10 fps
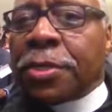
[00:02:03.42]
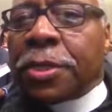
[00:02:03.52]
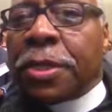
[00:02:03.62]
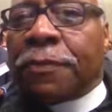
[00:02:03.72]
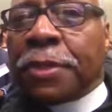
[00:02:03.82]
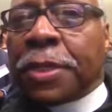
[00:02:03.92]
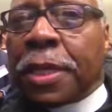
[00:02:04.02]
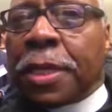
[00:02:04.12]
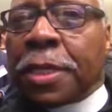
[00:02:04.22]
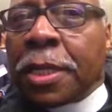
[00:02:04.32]
to even
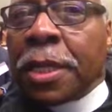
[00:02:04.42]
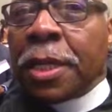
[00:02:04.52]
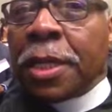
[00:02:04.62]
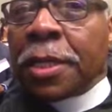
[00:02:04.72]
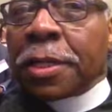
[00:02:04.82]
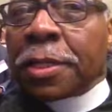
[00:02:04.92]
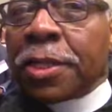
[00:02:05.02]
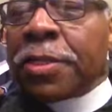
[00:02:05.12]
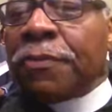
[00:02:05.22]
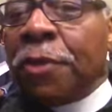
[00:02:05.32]
uh, uh,
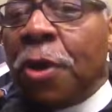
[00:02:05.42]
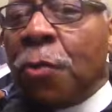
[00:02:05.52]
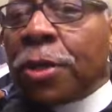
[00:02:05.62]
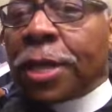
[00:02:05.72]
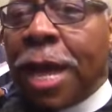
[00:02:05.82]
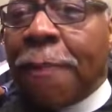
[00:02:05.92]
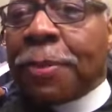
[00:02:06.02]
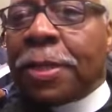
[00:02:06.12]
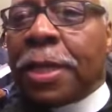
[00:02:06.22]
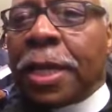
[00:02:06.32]
get us involved with
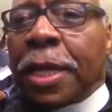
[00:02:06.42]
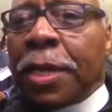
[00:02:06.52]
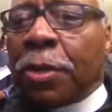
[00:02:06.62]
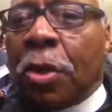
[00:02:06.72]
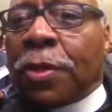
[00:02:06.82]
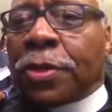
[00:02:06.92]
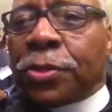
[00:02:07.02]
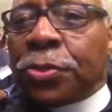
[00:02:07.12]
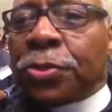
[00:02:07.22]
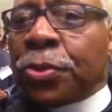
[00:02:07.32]
Coppin and all
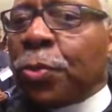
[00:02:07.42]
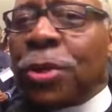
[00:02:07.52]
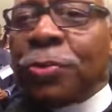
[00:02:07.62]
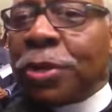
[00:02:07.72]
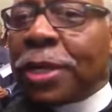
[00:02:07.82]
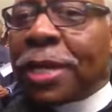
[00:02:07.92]
that you're doing. What really